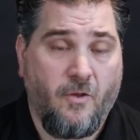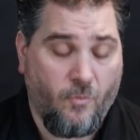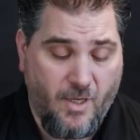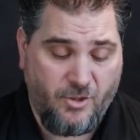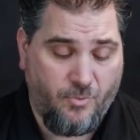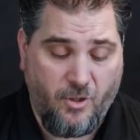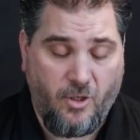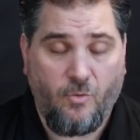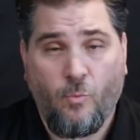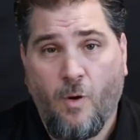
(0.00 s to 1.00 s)
Otherwise, you put a
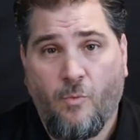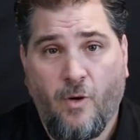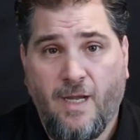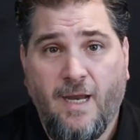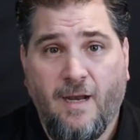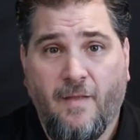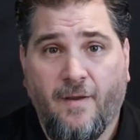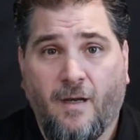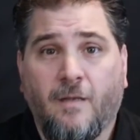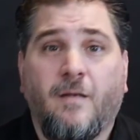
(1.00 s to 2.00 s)
new 1.8 on
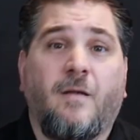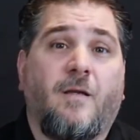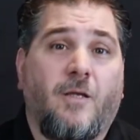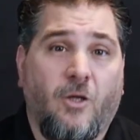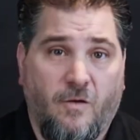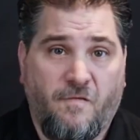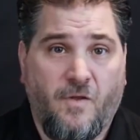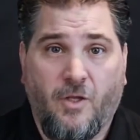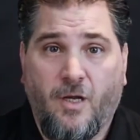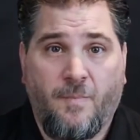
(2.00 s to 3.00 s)
there, you're going to
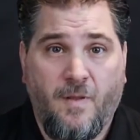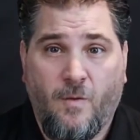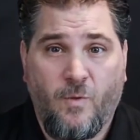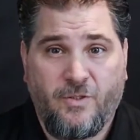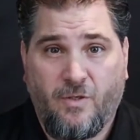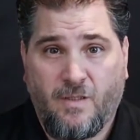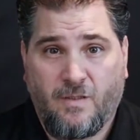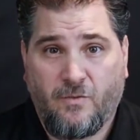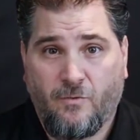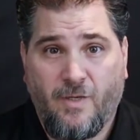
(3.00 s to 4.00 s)
fill it up, and then once you get
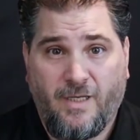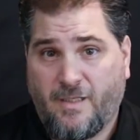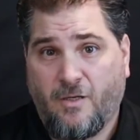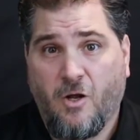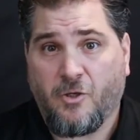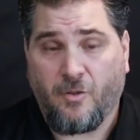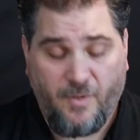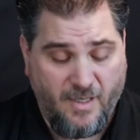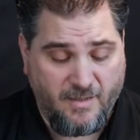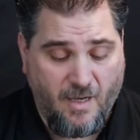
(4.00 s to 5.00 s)
to
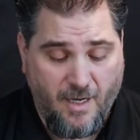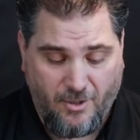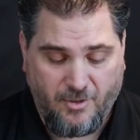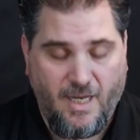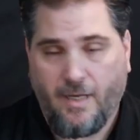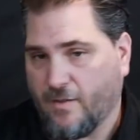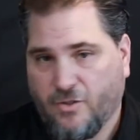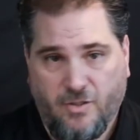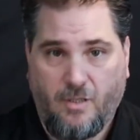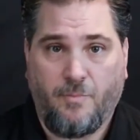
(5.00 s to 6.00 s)
1800 psi in your tank, it's
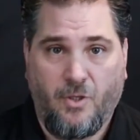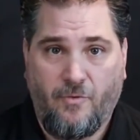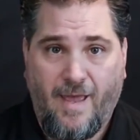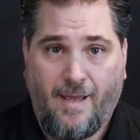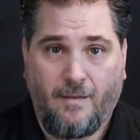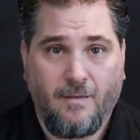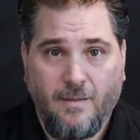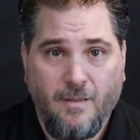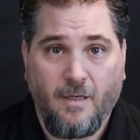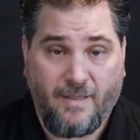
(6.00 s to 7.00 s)
just going to blow that
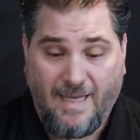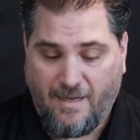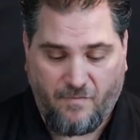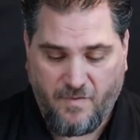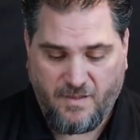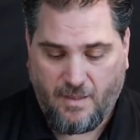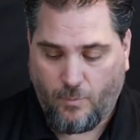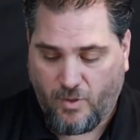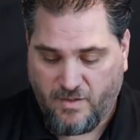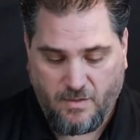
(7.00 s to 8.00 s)
again for the
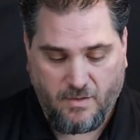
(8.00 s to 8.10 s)
same reason.